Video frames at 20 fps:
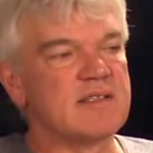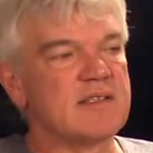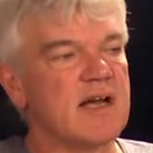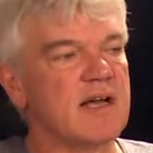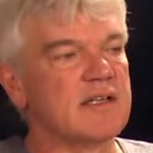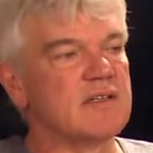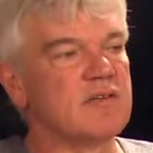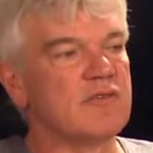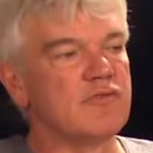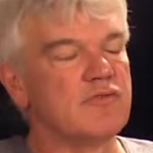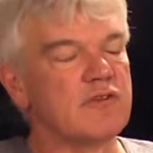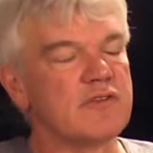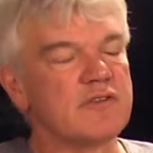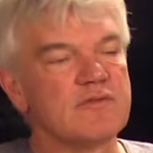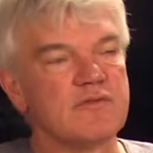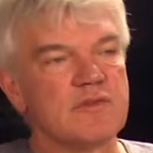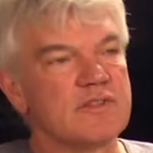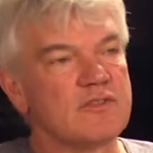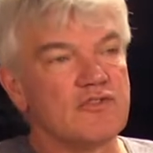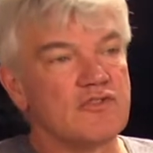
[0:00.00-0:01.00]
started
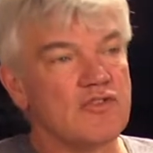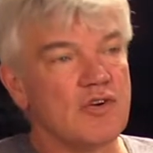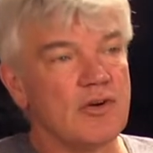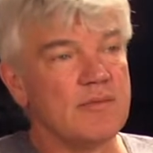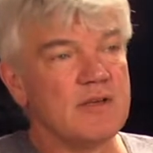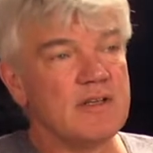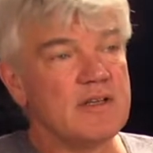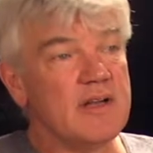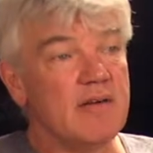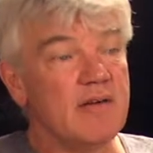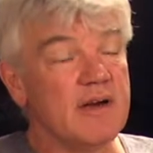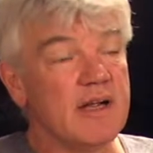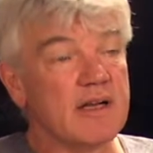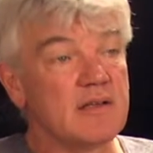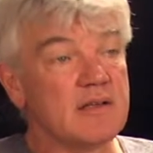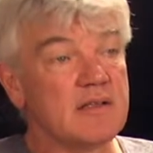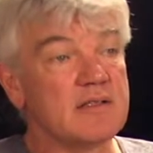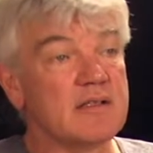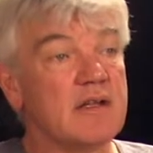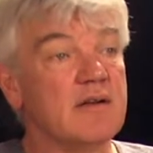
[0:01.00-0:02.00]
first with German
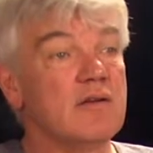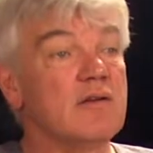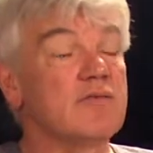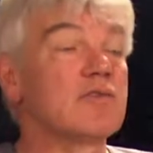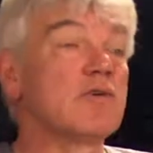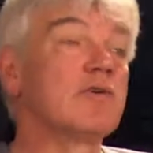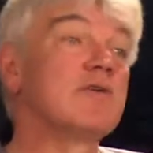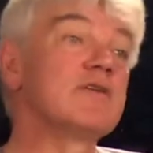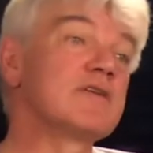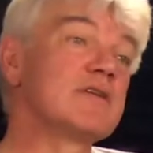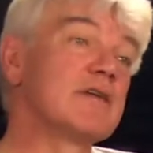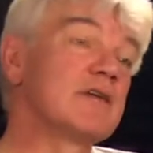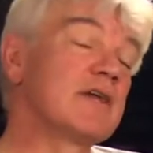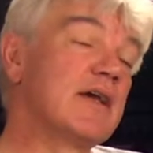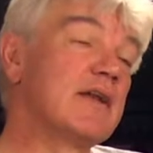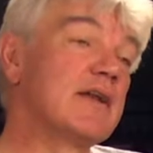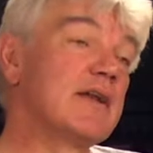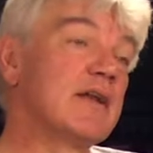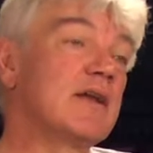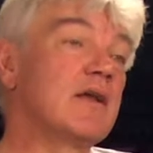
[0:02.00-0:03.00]
directors then, of course,
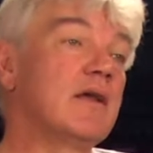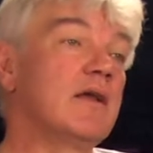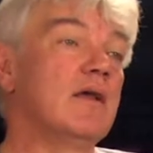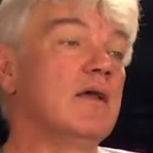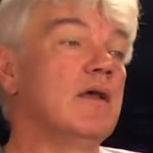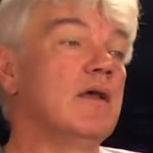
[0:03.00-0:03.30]
and getting